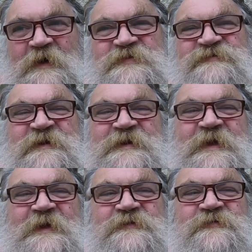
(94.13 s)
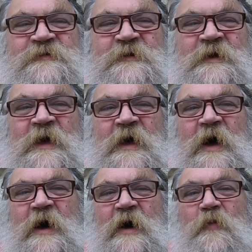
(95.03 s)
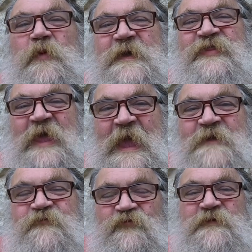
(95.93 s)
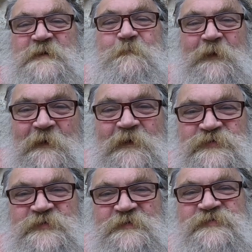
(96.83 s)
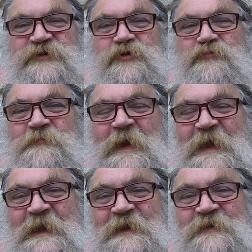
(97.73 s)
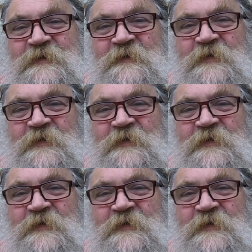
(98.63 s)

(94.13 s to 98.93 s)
a ticket uh, with every purchase you made,